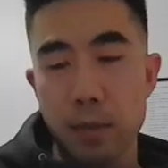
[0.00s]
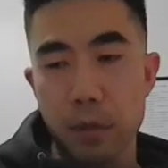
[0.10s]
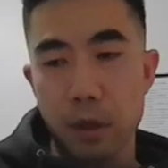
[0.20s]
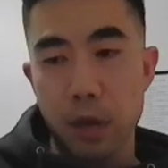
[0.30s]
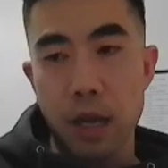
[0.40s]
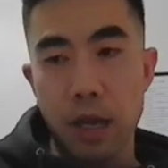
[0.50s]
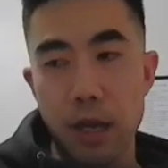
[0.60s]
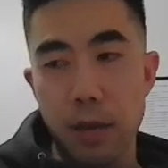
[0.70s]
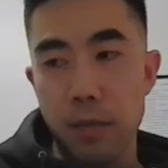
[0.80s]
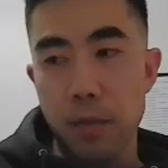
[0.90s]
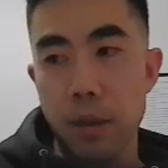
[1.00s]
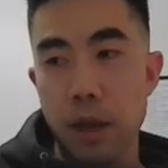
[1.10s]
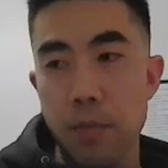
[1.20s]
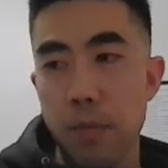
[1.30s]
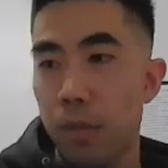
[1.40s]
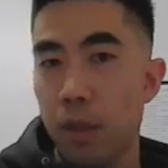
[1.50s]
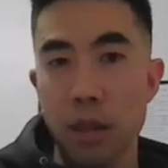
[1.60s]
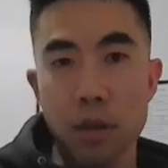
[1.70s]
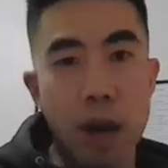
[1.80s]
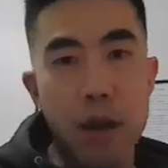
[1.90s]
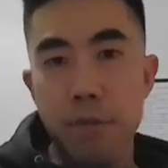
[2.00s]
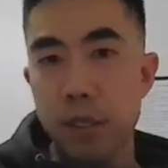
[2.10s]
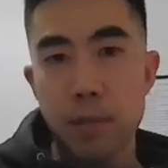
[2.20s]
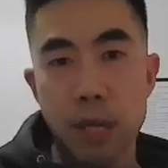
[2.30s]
you're getting your average